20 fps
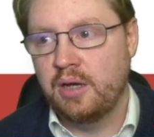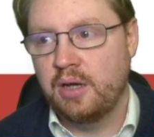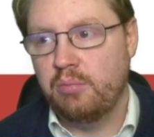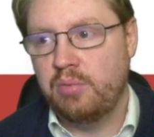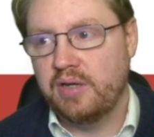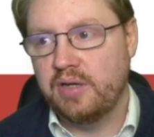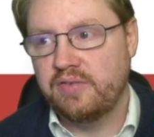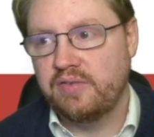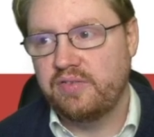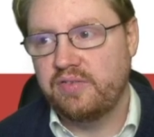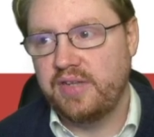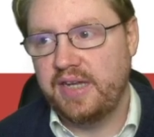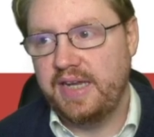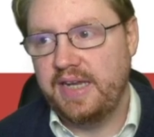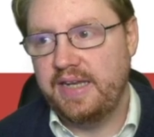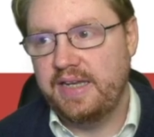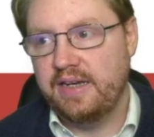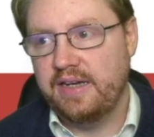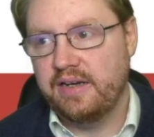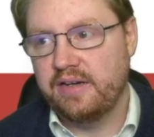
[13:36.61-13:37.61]
But this
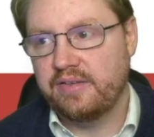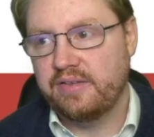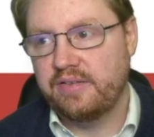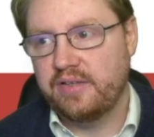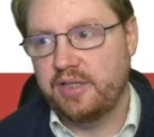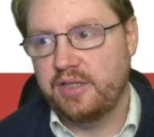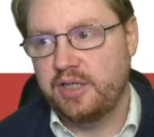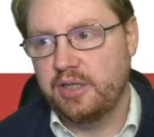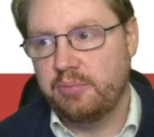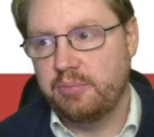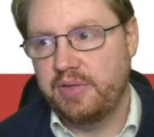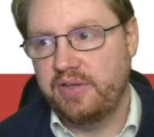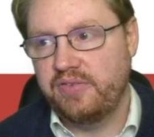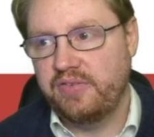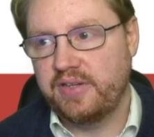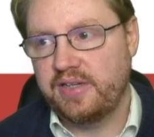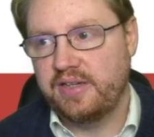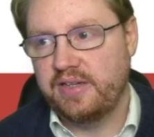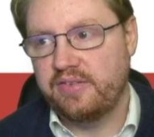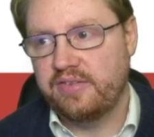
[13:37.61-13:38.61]
alias here
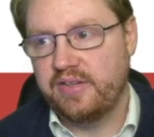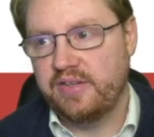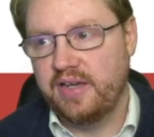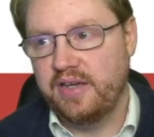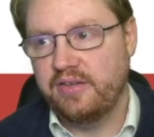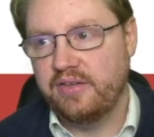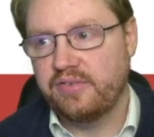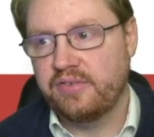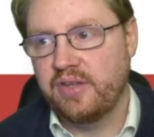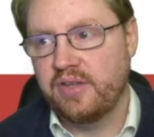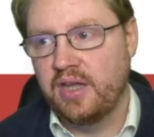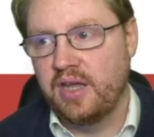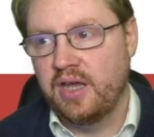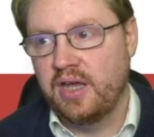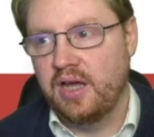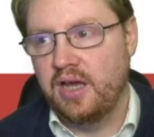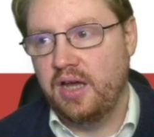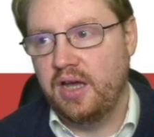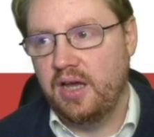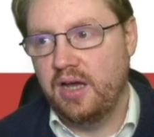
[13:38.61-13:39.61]
basically says,
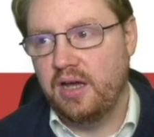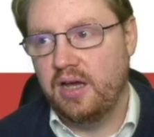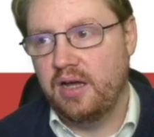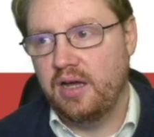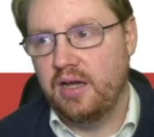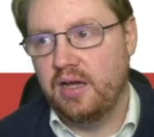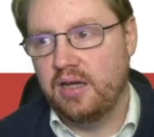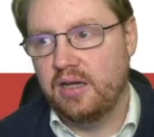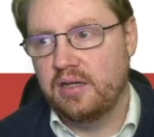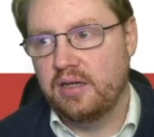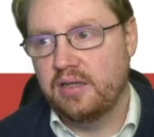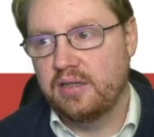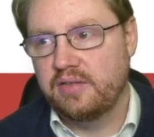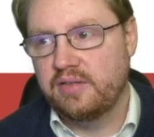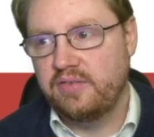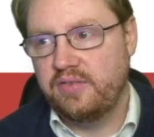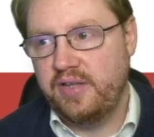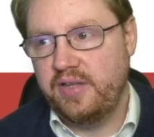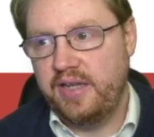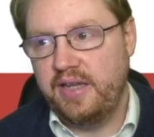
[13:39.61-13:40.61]

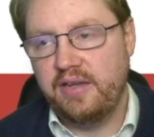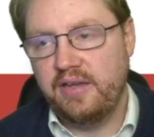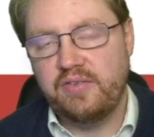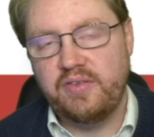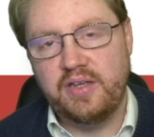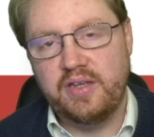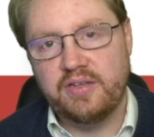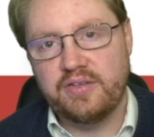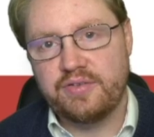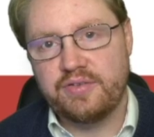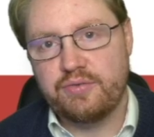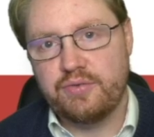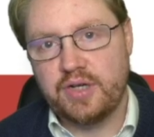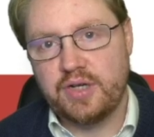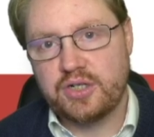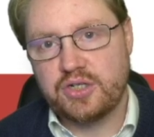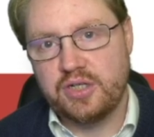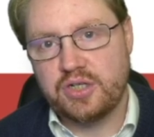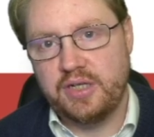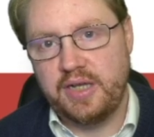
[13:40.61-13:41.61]
take the
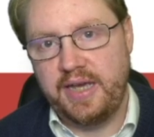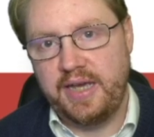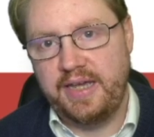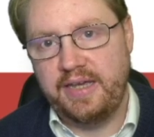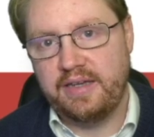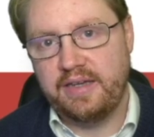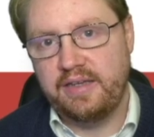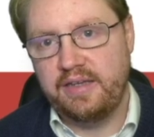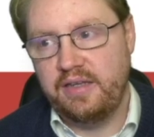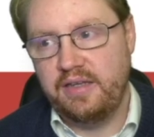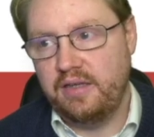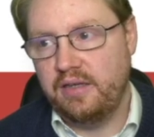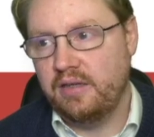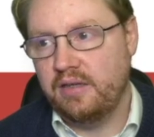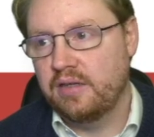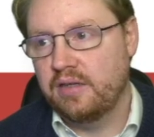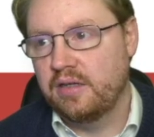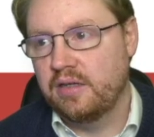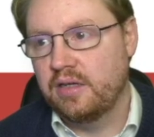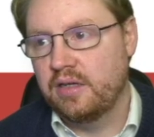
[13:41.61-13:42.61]
instruction A key,
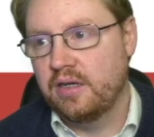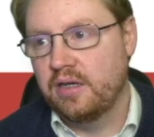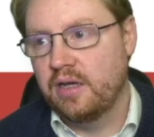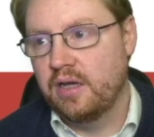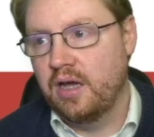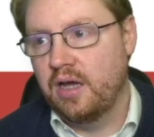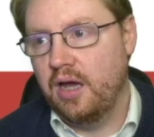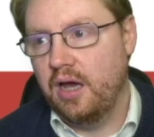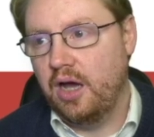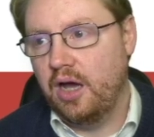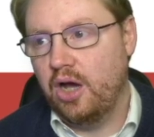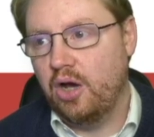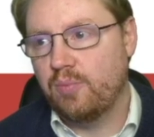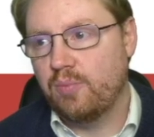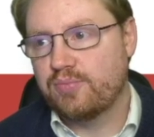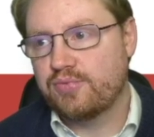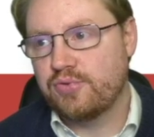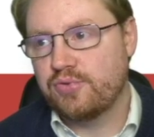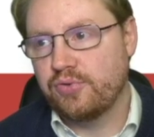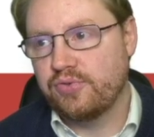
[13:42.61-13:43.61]

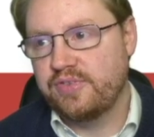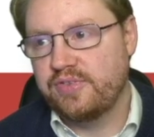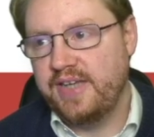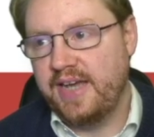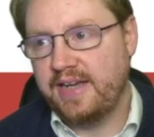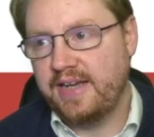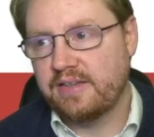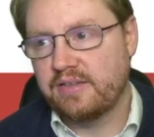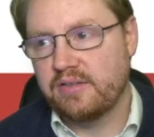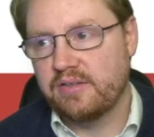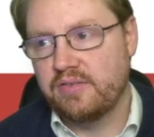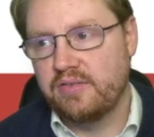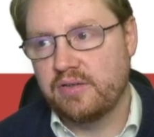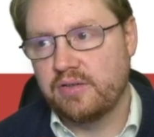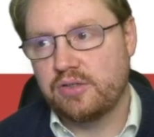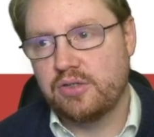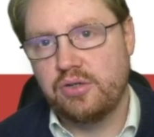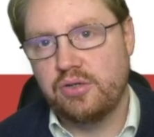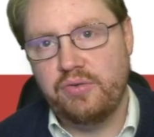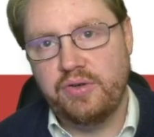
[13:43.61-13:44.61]
protect the
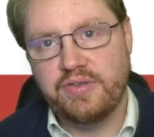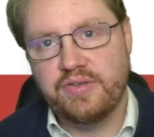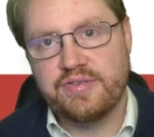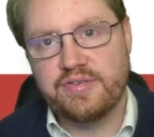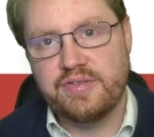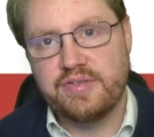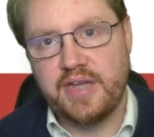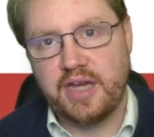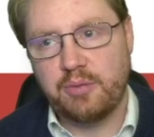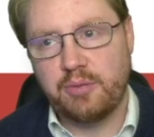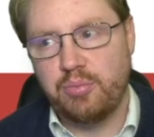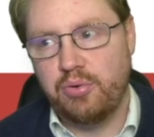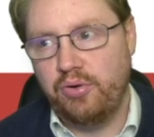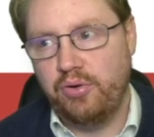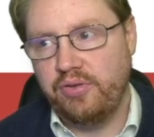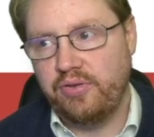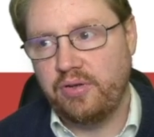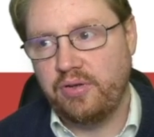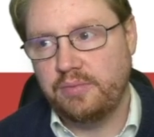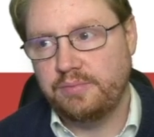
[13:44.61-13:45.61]
current stack
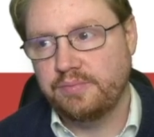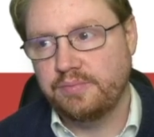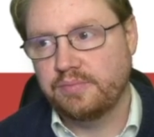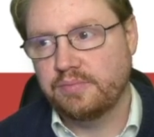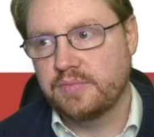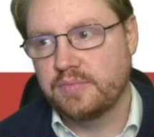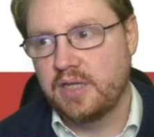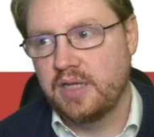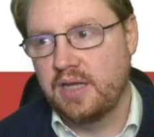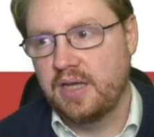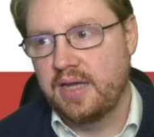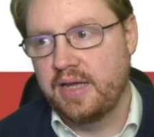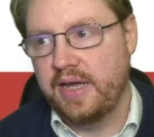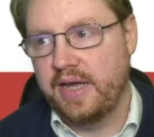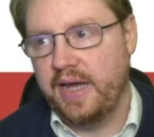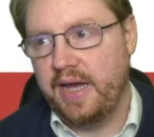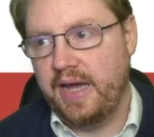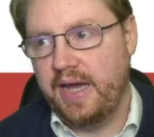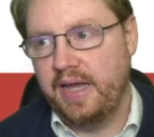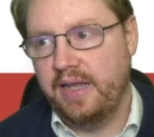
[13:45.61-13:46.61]
pointer,
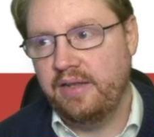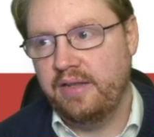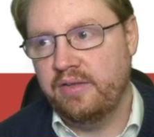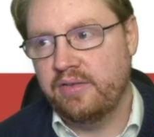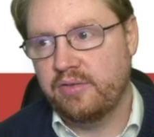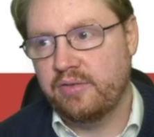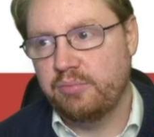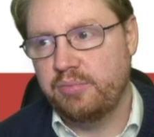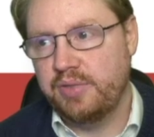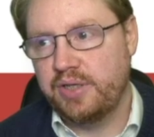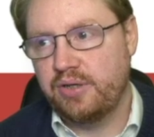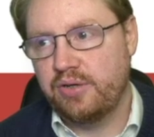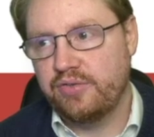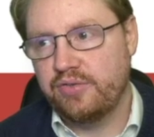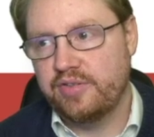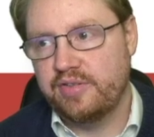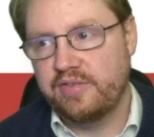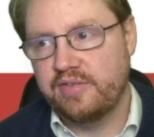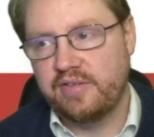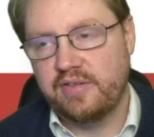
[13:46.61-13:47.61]
and because
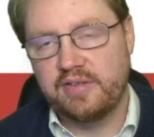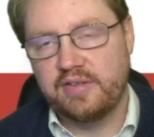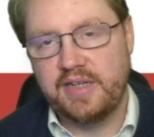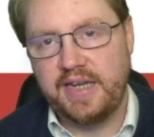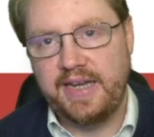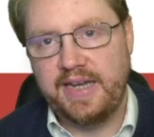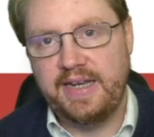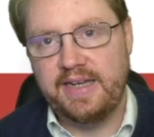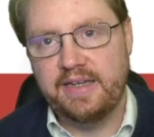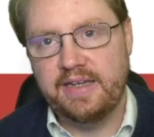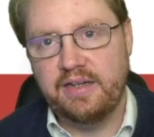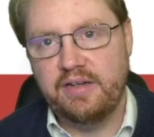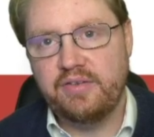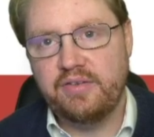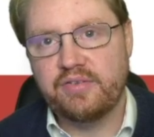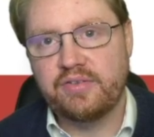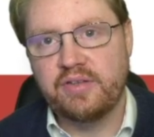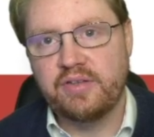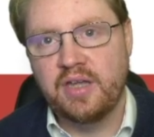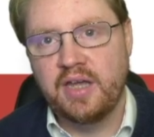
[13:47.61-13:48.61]
it's an
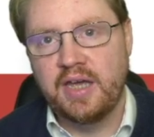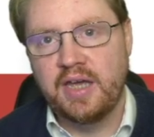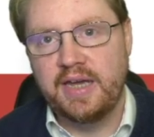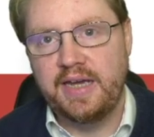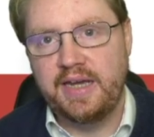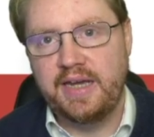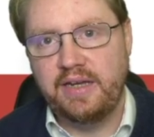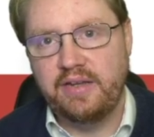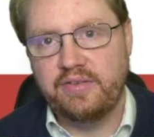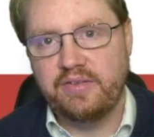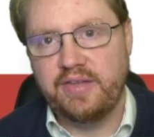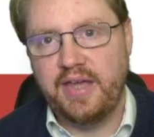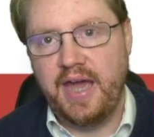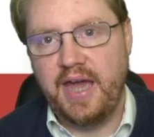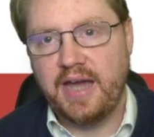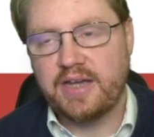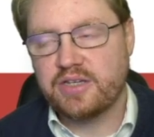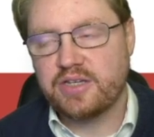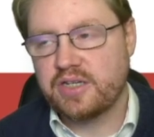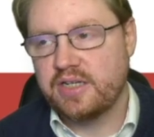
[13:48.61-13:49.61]
alias, it is
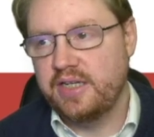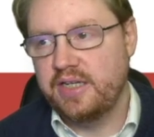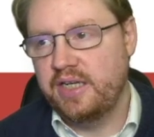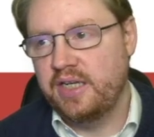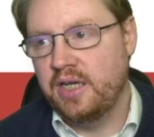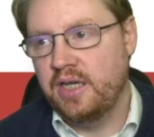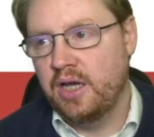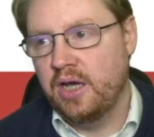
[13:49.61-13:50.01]
actually